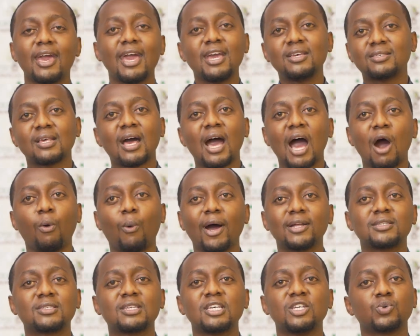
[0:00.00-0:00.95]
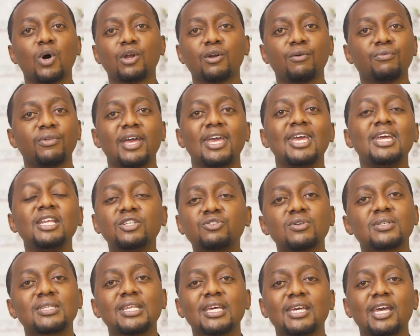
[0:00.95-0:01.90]
ACCER Awards is one of the
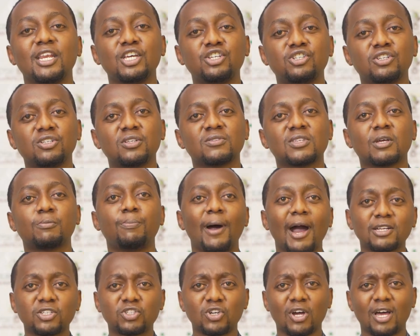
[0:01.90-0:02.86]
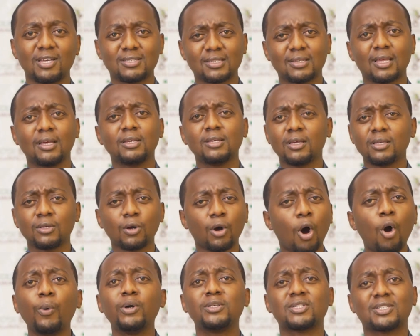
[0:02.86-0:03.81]
interesting initiatives that PACJA
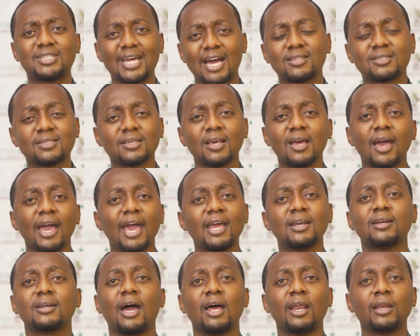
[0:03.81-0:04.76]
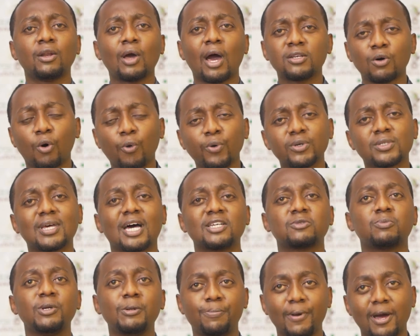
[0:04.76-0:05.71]
always does and always
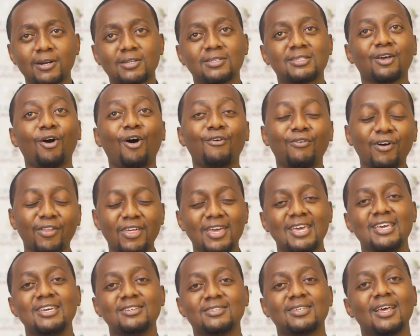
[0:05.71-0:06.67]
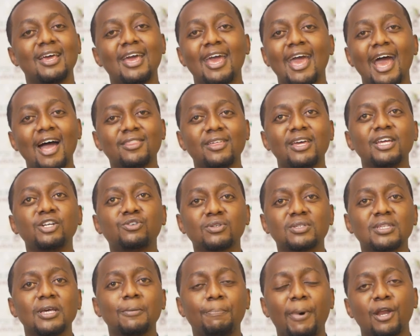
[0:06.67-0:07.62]
has been practicing over the years. And the
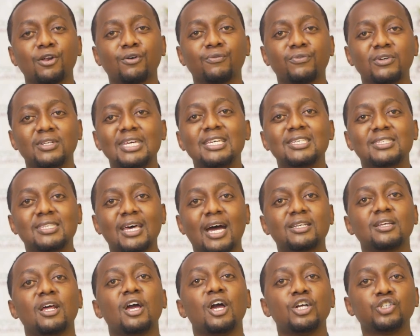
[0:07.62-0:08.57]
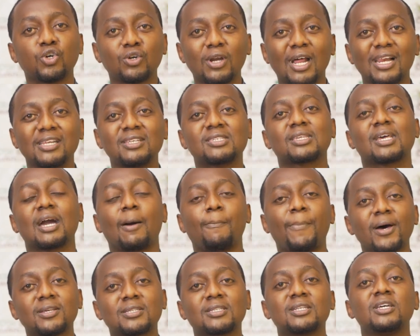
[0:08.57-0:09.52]
interesting part of it is that journalist
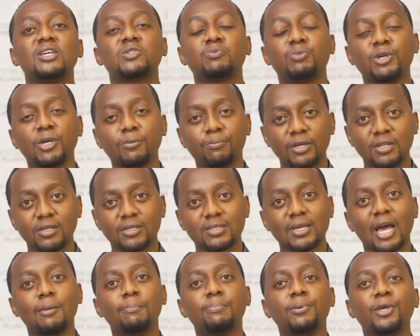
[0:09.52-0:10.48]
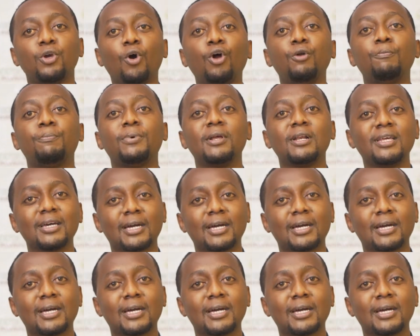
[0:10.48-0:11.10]
capacity is being built. And beyond building